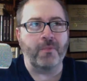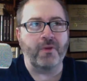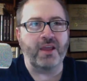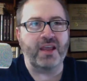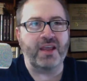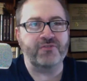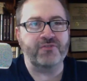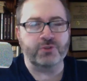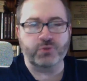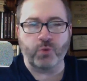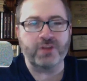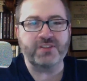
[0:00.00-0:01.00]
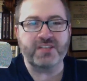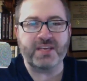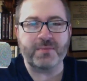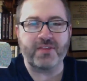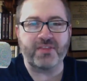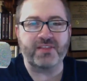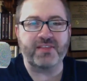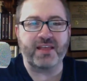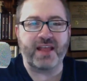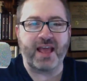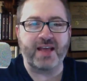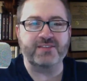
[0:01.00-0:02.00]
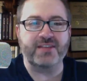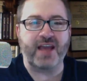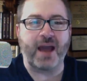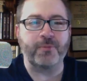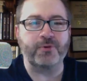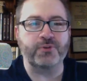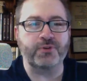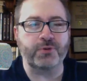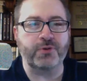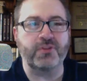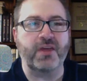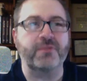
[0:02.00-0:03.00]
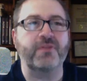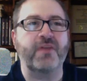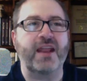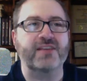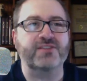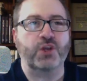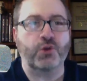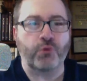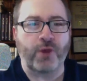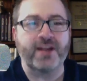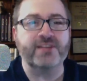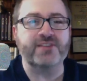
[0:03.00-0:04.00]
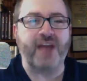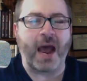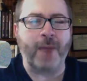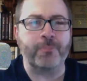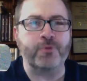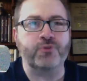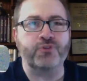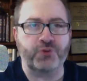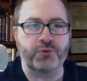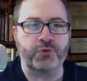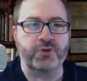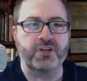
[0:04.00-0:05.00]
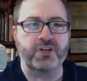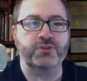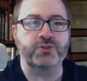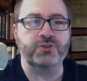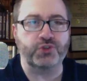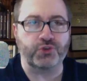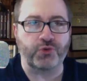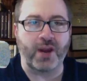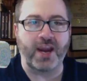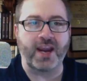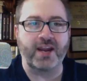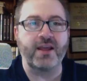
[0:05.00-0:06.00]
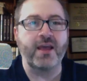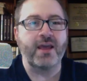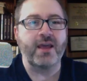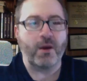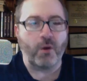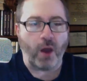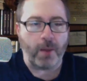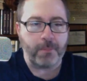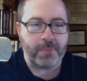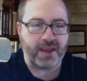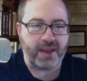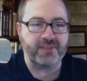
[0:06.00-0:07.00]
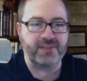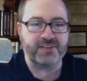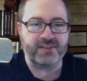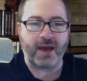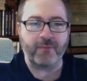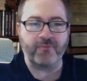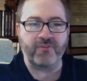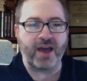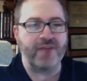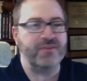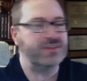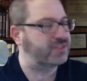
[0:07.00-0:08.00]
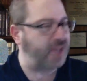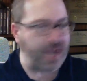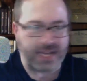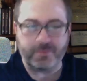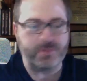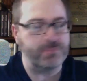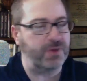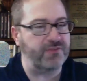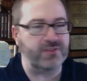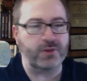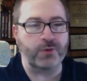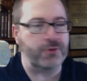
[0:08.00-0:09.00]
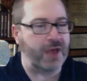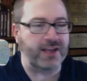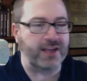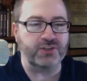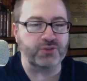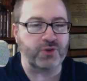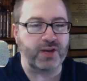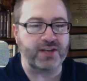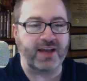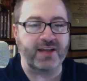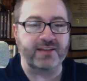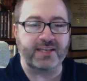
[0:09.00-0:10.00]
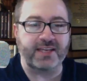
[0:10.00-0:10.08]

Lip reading: if there's one team I think that has the opportunity, that has the greatest opportunity to trade a pick in the top 5, it's not going to be Buffalo. They're not going to trade Dahlin.